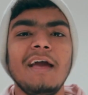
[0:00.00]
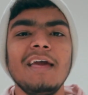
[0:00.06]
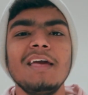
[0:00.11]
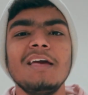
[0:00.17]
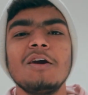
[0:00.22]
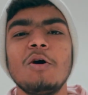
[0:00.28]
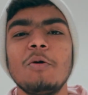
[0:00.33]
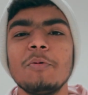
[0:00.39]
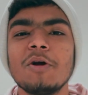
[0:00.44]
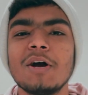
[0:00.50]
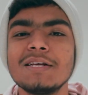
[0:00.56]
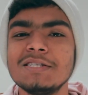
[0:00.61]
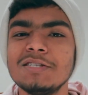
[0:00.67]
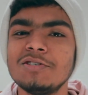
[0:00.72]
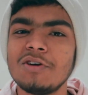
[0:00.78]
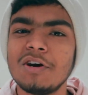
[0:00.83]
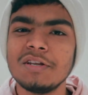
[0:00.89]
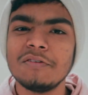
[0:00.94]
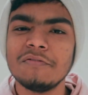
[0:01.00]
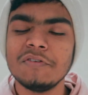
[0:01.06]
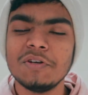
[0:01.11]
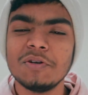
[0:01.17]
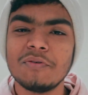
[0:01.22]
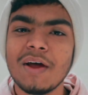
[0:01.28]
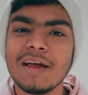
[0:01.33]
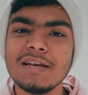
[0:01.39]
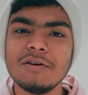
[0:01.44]
Hey, hope you guys enjoyed the
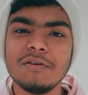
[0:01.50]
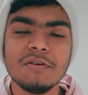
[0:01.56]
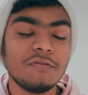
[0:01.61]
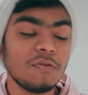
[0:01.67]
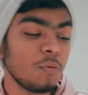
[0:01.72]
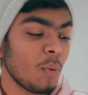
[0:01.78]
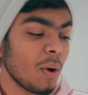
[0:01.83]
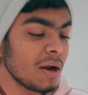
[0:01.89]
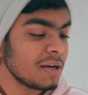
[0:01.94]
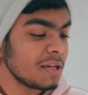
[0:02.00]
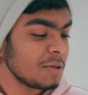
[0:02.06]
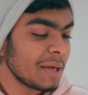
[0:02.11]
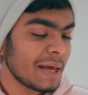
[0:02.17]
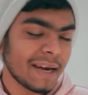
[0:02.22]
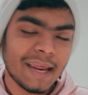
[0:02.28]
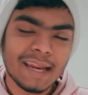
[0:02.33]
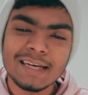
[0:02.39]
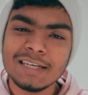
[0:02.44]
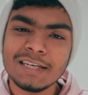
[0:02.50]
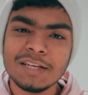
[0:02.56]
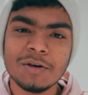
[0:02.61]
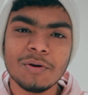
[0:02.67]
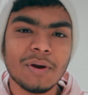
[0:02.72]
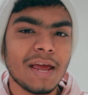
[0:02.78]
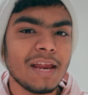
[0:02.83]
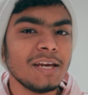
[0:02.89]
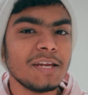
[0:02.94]
video. Right now if you want, you can edit
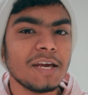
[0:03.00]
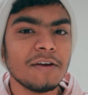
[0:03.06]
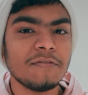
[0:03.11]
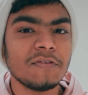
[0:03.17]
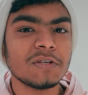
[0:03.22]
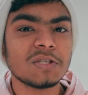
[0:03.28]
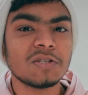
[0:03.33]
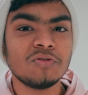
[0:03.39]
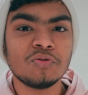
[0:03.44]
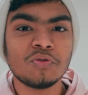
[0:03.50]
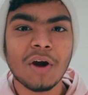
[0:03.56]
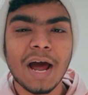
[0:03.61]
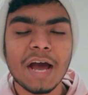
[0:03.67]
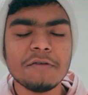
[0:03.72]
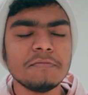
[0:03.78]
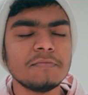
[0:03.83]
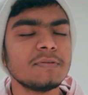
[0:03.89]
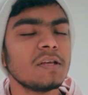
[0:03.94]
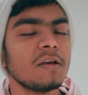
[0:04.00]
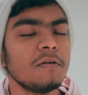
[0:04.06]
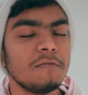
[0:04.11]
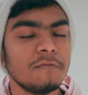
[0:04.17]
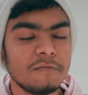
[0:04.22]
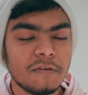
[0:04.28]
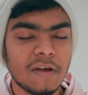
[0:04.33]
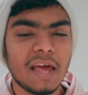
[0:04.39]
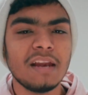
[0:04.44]
your NTFS drives
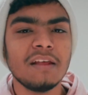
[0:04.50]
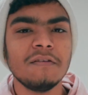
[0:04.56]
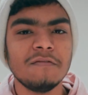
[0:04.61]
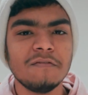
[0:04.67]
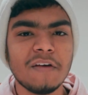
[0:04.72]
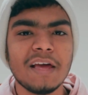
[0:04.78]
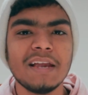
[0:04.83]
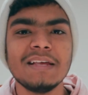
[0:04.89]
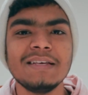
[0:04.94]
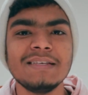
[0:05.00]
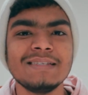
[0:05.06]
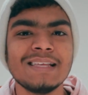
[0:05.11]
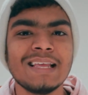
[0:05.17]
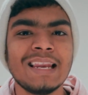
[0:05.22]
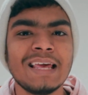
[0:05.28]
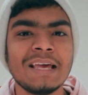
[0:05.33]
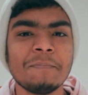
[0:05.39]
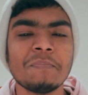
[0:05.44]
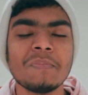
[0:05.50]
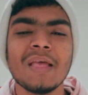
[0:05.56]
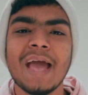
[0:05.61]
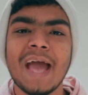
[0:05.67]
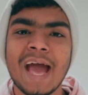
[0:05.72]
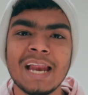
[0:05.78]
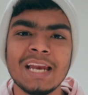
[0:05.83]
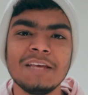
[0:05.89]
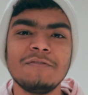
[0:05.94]
very, very easily.
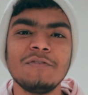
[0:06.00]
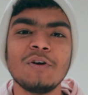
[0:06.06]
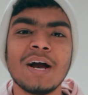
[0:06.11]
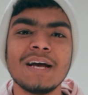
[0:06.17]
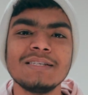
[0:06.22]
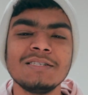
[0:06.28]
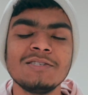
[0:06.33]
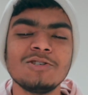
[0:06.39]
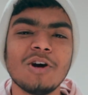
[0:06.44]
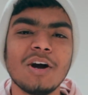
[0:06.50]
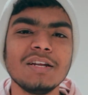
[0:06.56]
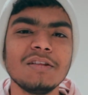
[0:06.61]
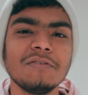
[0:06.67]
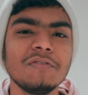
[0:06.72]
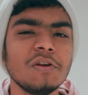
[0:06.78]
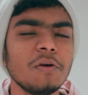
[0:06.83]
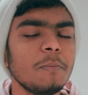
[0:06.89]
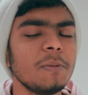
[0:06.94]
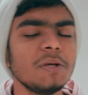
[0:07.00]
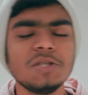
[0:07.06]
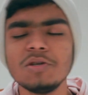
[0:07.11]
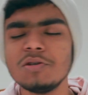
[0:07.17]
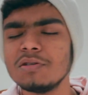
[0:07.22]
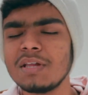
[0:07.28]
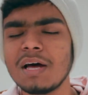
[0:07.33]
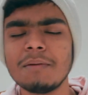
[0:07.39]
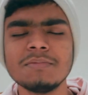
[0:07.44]
And if you guys enjoyed the video, be sure
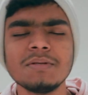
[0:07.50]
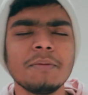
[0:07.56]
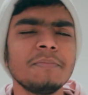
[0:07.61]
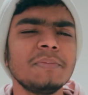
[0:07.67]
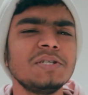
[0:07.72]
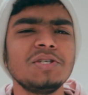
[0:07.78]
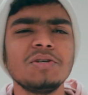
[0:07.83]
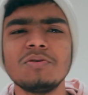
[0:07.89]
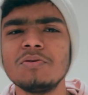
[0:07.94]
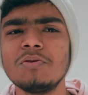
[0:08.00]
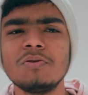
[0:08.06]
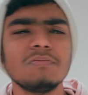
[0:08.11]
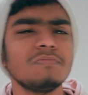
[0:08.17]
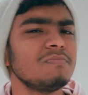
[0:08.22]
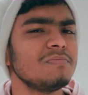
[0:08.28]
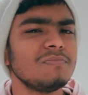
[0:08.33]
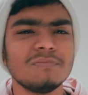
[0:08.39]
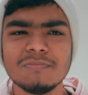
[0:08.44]
to thumbs up, be sure to